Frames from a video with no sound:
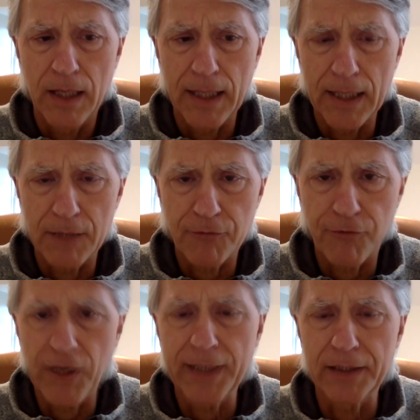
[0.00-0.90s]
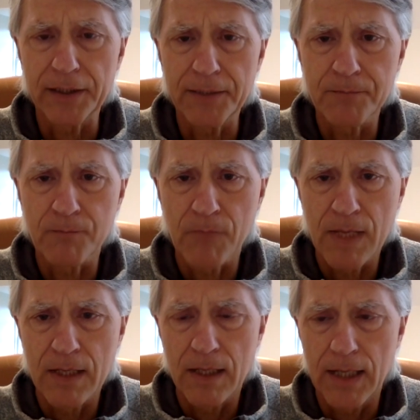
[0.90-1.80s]
And finally,
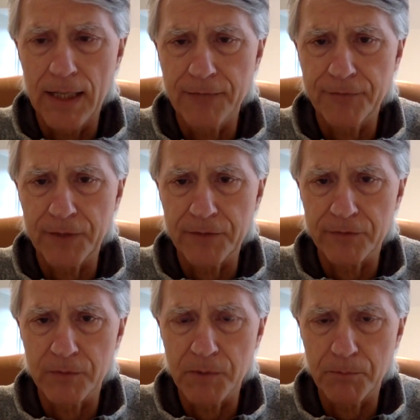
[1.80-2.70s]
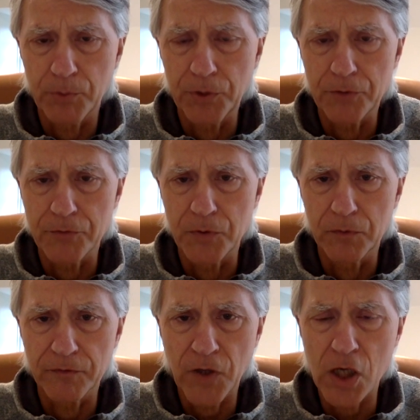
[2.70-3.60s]
I think from the point of
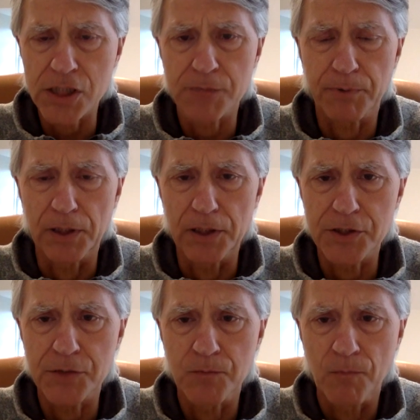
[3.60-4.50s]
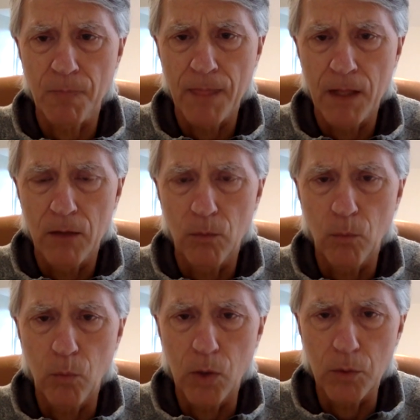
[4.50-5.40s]
view of hospitals,
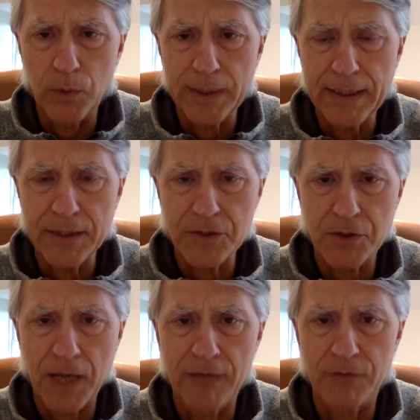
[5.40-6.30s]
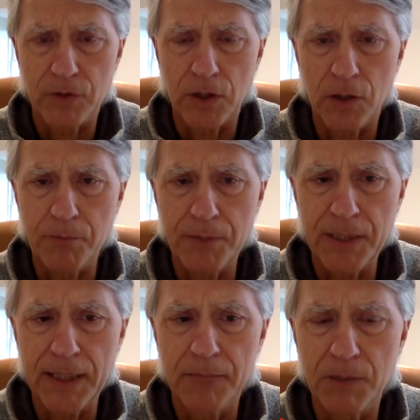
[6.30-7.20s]
what we need to have are
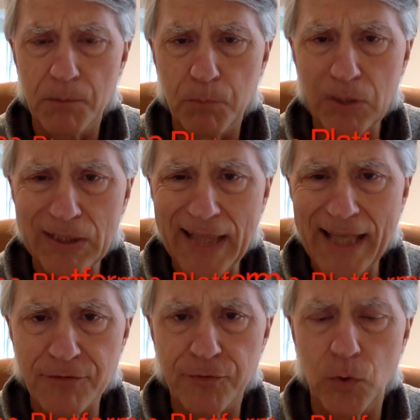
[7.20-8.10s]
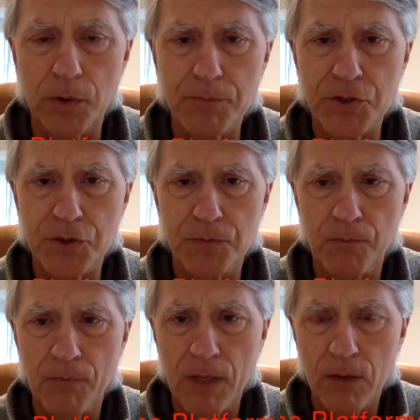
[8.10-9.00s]
RPM platforms,
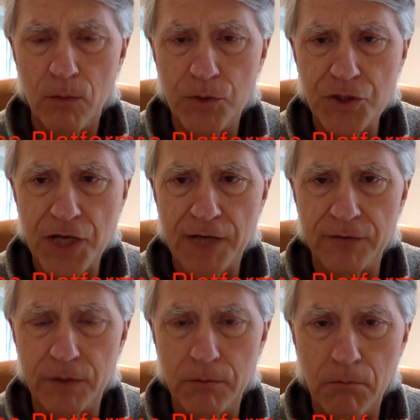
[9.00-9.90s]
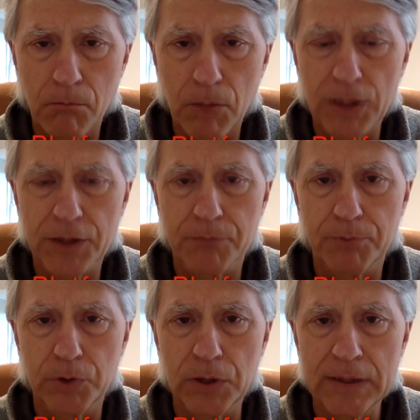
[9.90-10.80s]
which cover
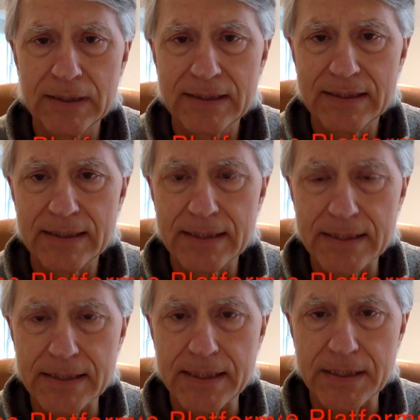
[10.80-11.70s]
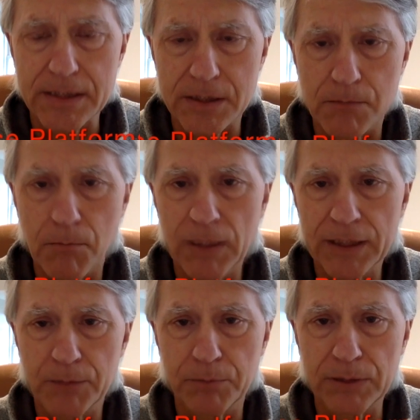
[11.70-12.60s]
multiple diseases,
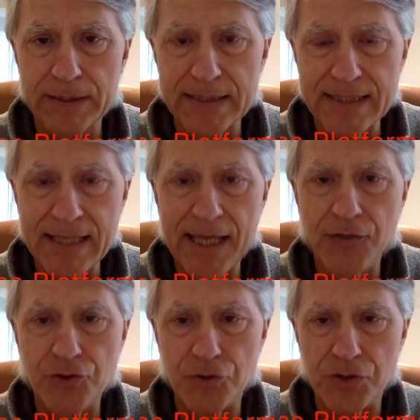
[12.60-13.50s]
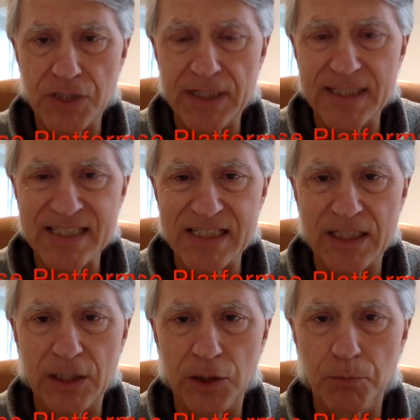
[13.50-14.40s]
multiple indications in a
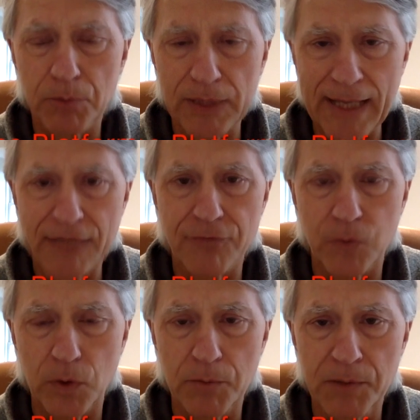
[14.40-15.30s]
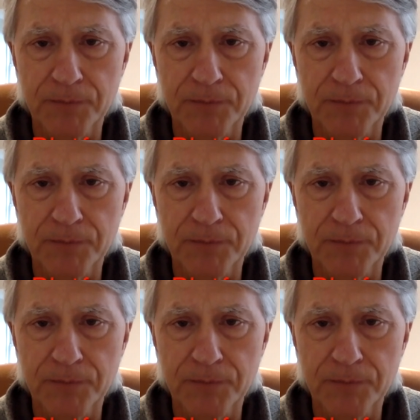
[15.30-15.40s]
single platform.